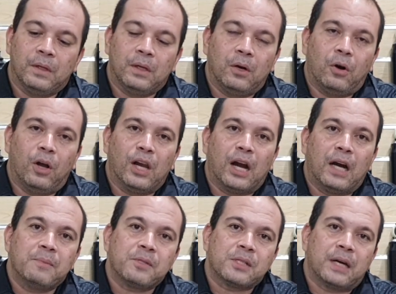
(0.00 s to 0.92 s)
all
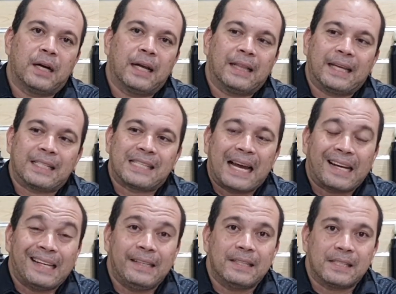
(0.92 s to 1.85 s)
arms are not
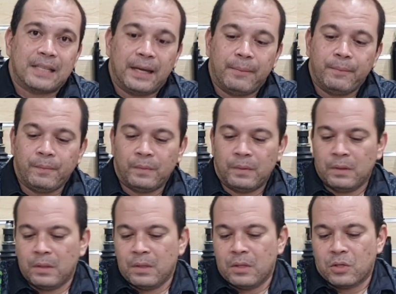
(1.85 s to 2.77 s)
exactly the same.
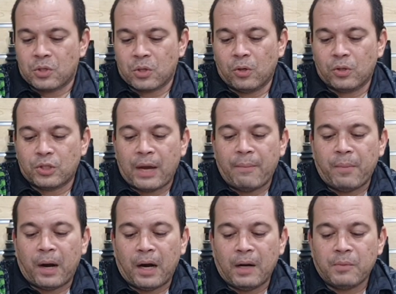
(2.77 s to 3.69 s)
So some
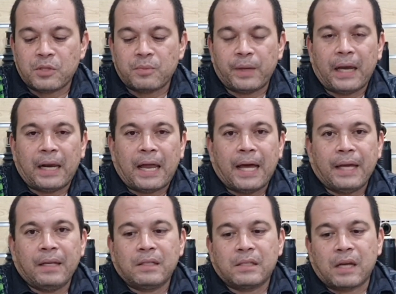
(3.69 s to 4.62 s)
arms may
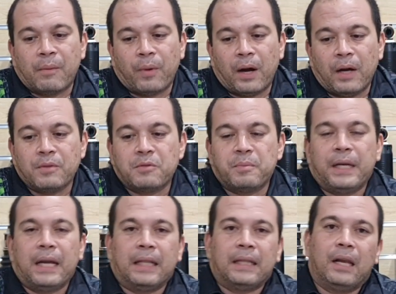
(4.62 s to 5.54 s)
align, some arms may
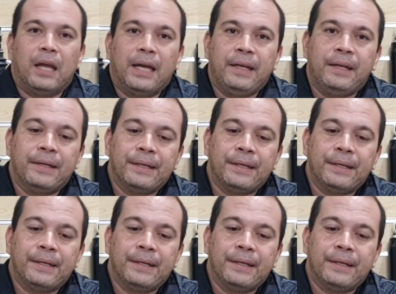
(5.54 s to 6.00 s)
not align.